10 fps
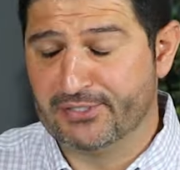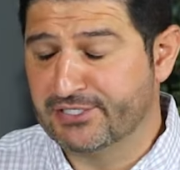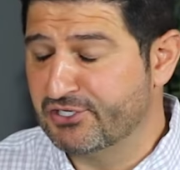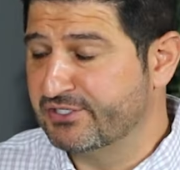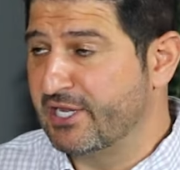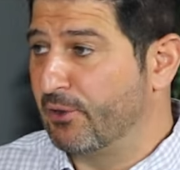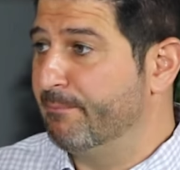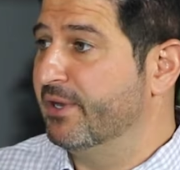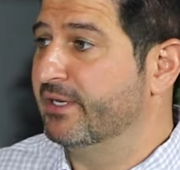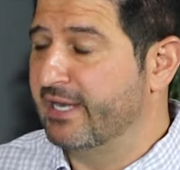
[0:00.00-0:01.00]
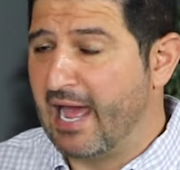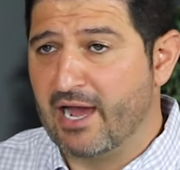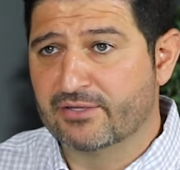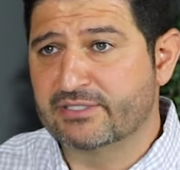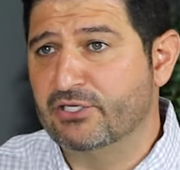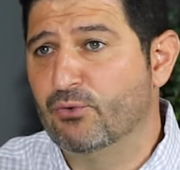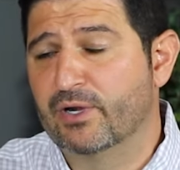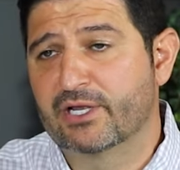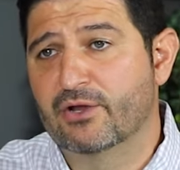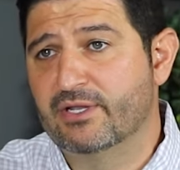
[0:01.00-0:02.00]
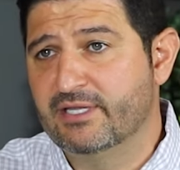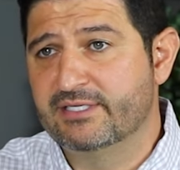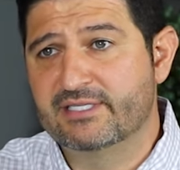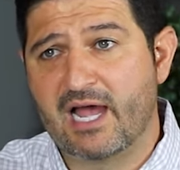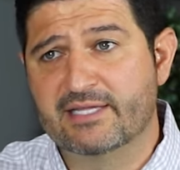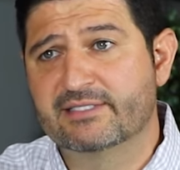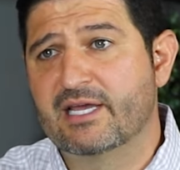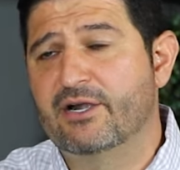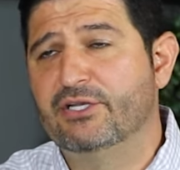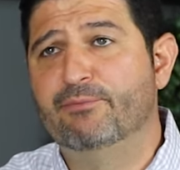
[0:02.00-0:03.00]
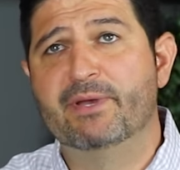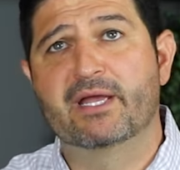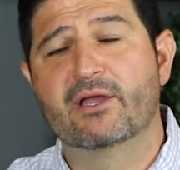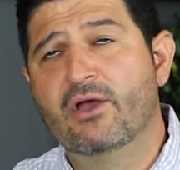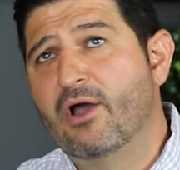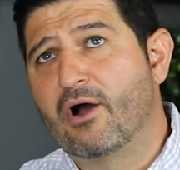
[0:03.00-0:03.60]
let's just say you're building a house and you want to go to the design center and you pick